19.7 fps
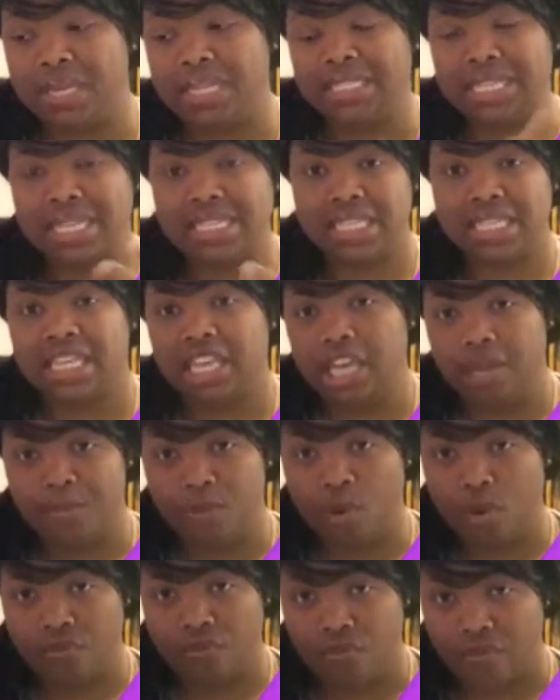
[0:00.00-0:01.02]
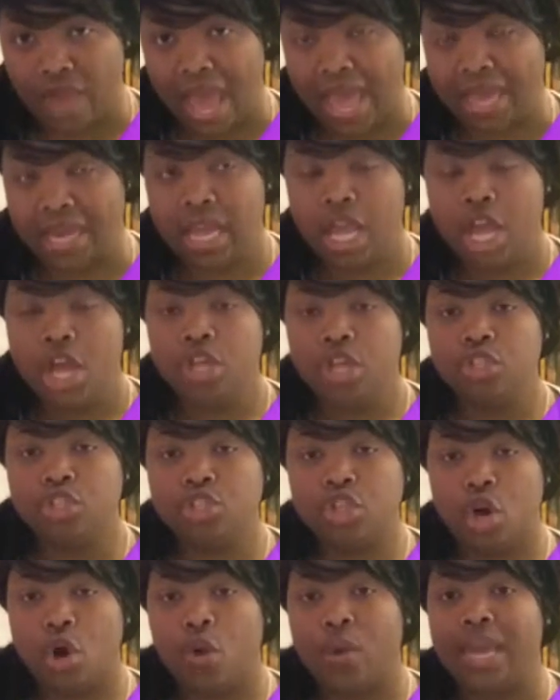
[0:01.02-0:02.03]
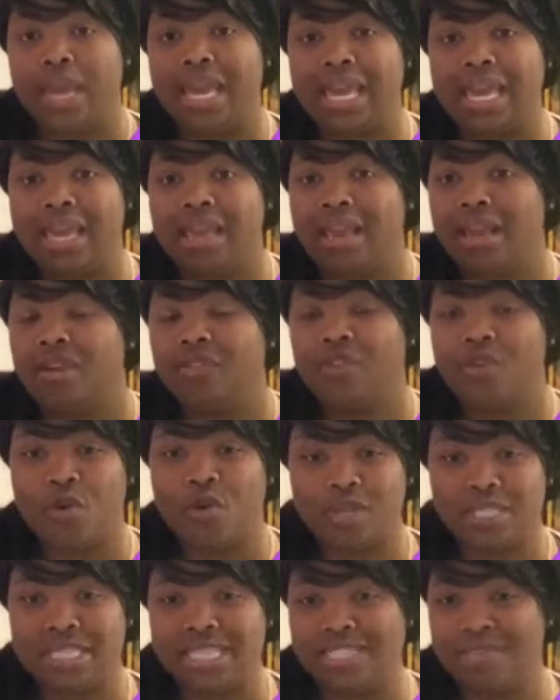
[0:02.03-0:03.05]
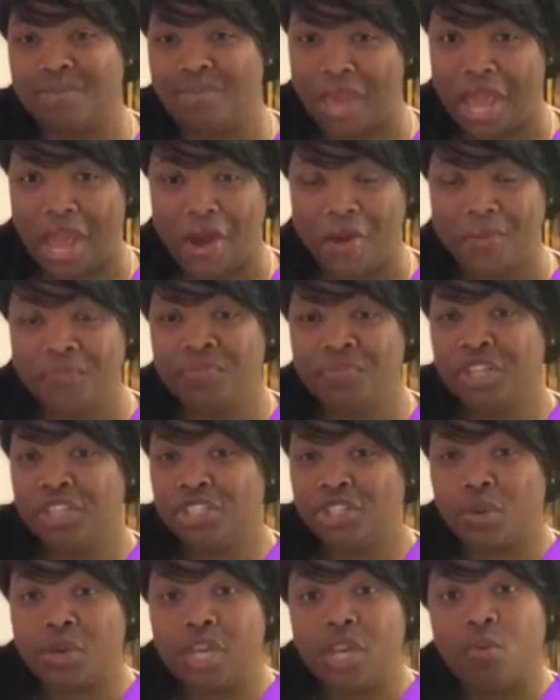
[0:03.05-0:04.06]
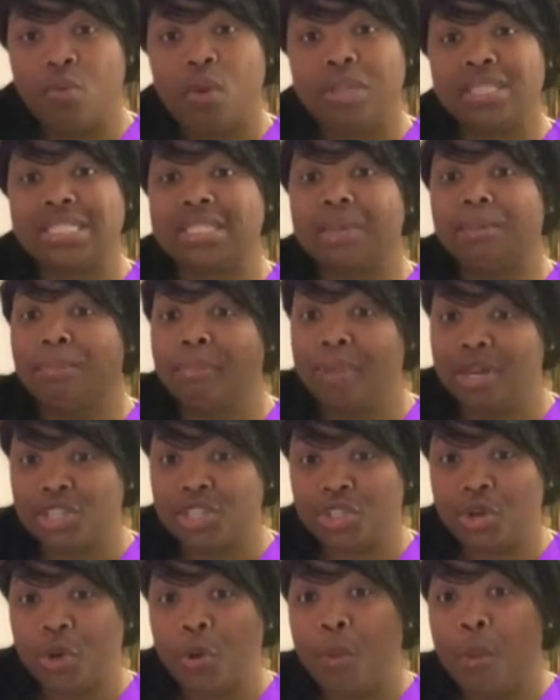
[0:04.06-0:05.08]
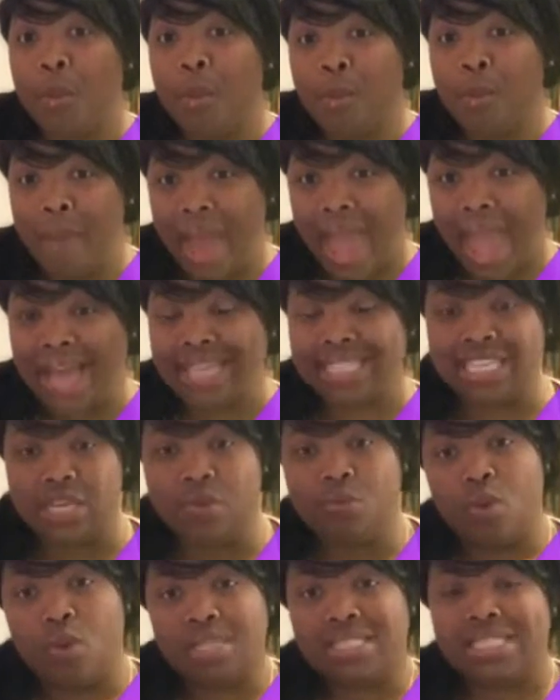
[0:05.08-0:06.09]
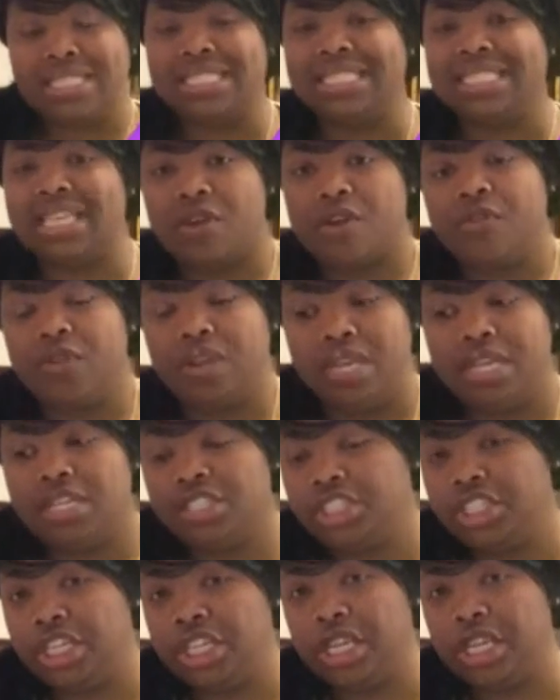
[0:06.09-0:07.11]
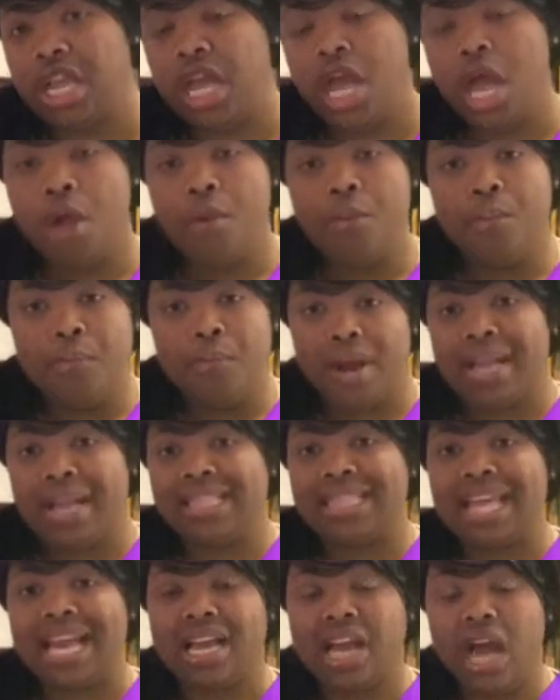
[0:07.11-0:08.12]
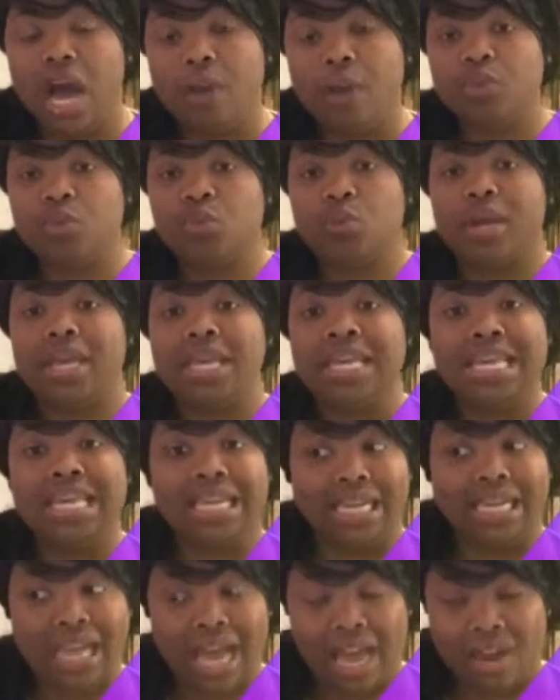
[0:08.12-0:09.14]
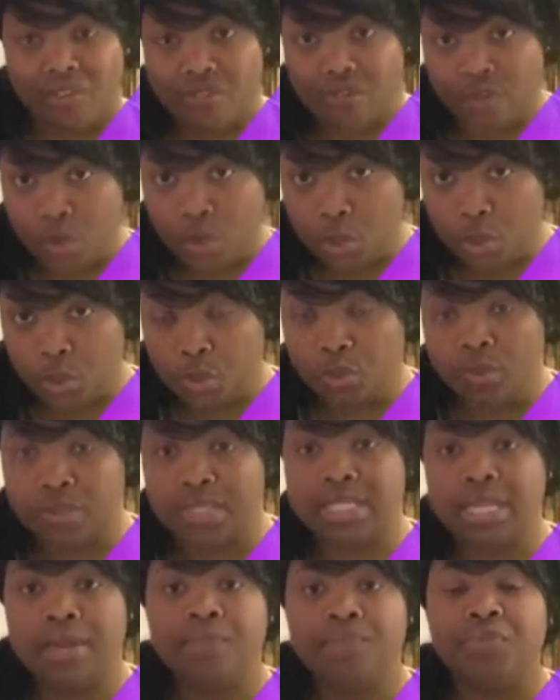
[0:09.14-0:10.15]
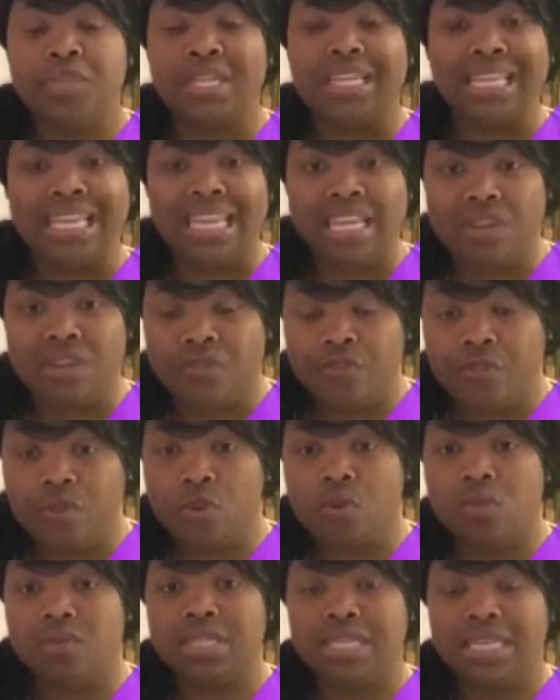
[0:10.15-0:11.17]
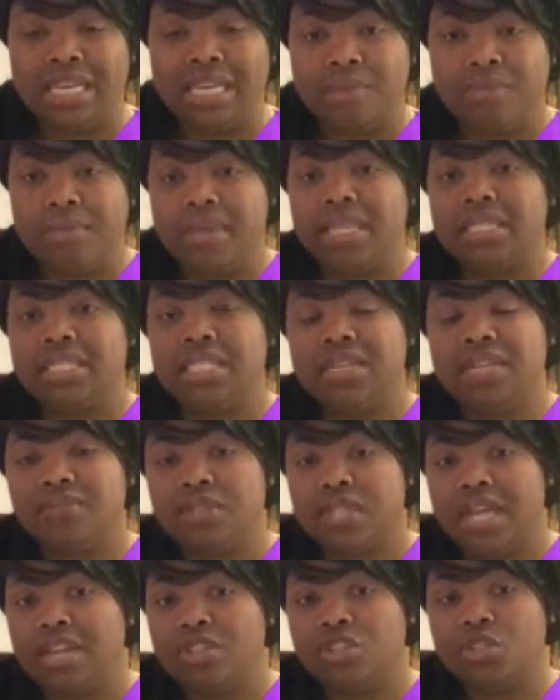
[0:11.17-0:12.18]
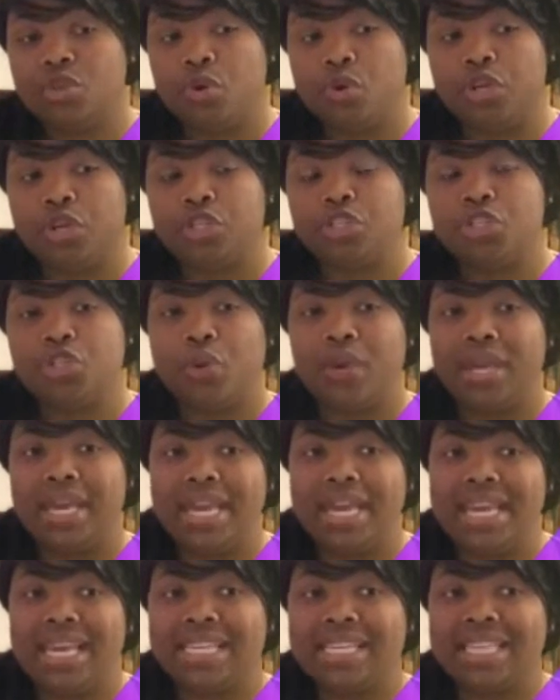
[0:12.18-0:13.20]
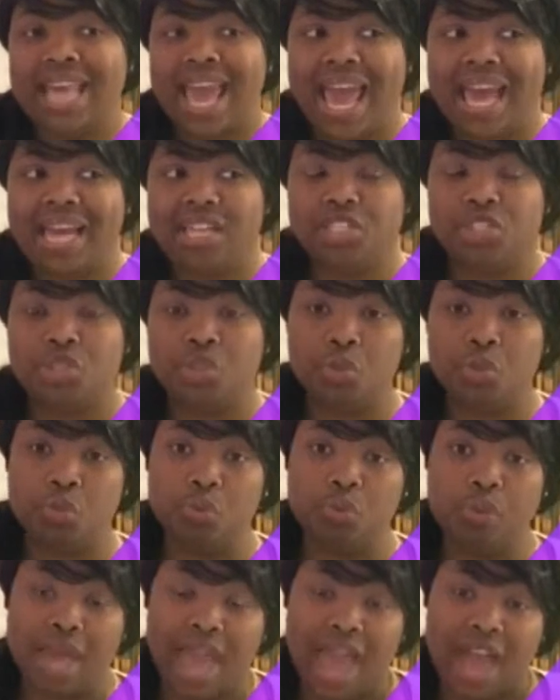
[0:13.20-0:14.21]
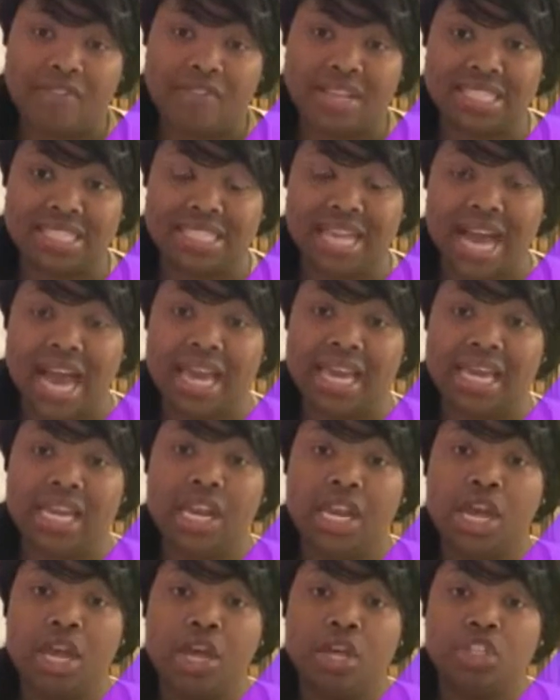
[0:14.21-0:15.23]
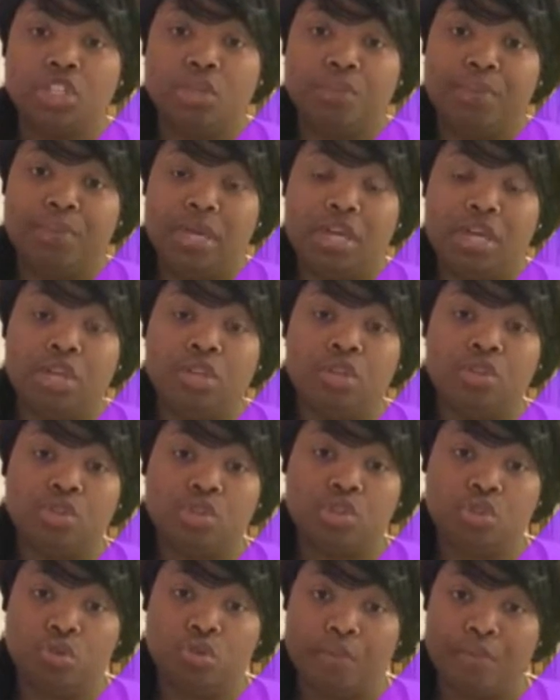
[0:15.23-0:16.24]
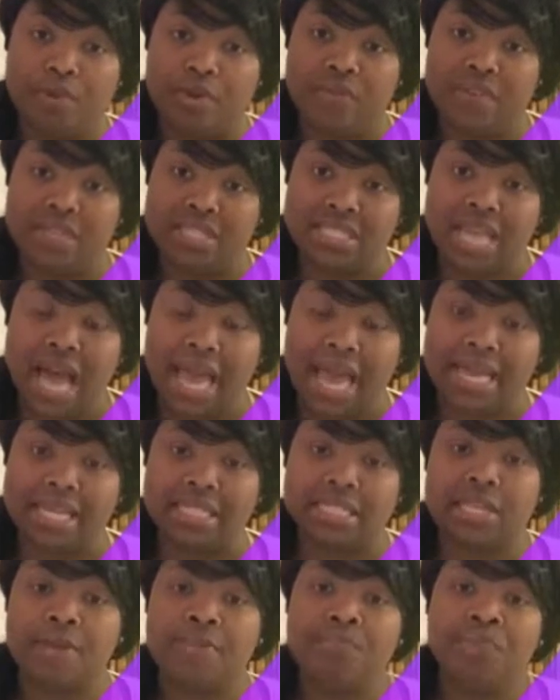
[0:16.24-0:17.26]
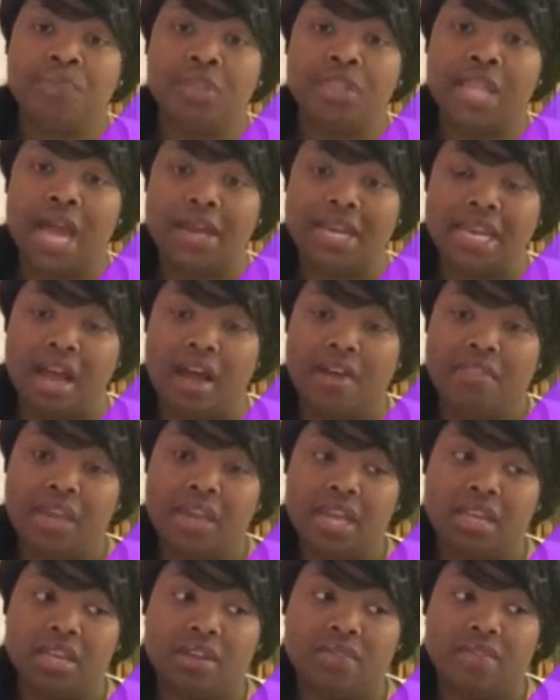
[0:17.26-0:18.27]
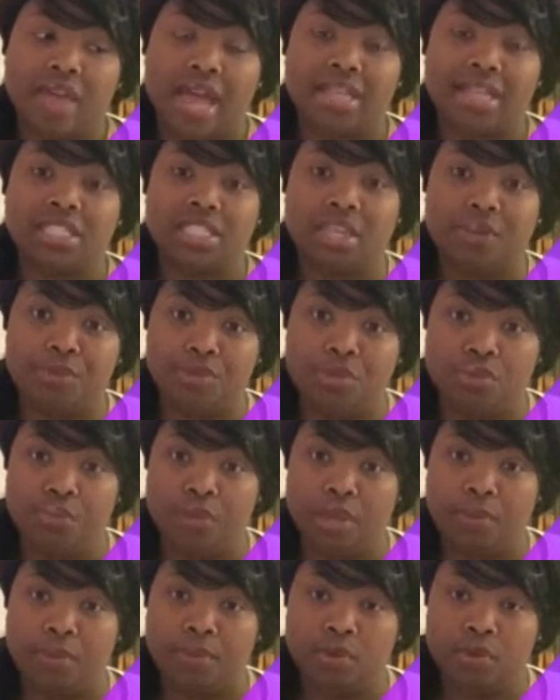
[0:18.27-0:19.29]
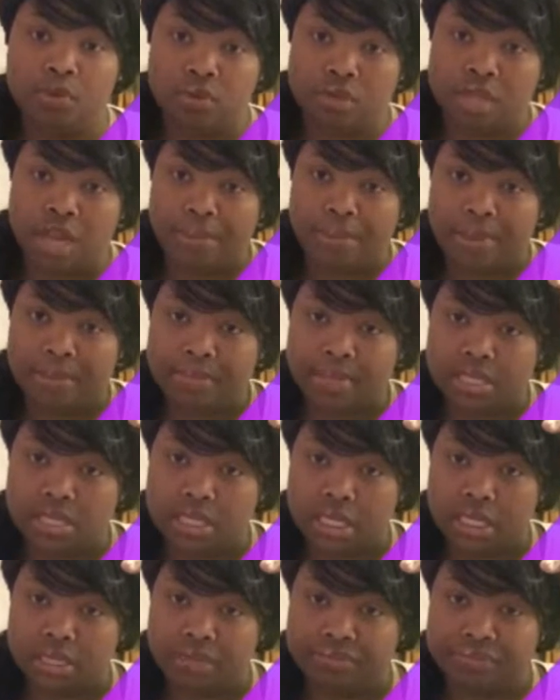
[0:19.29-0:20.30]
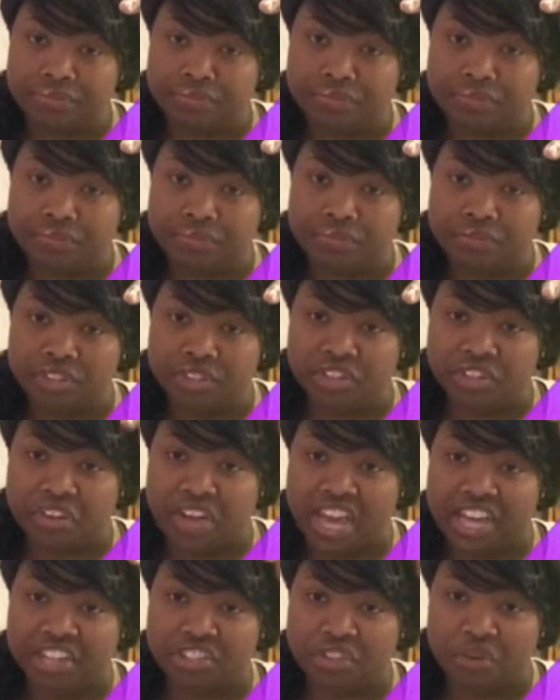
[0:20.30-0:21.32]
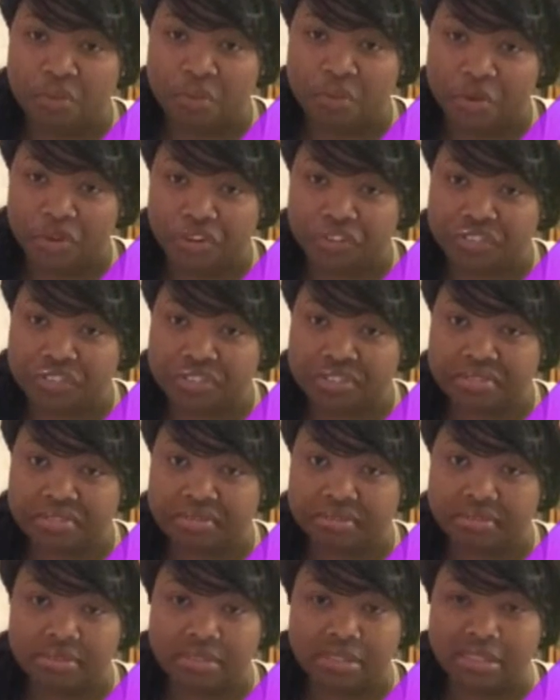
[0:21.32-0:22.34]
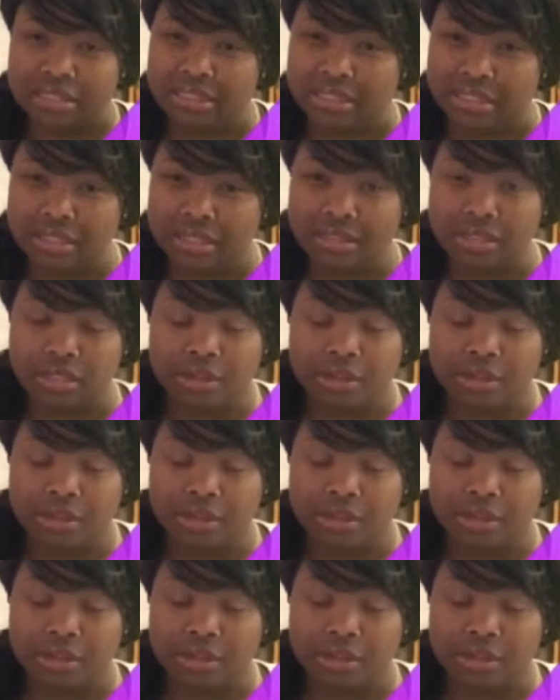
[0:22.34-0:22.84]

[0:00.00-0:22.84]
He doesn't keep on fat. So and of course he's a male, so he wants the muscle mass. He wants the definition, but that comes with eating a lot of foods, lean meats, things of that sort. So he has had to have his diet to be to a perfect science. Now, on the other end of that, some of you people, y'all make me sick. Look, ectomorphs. Ugh.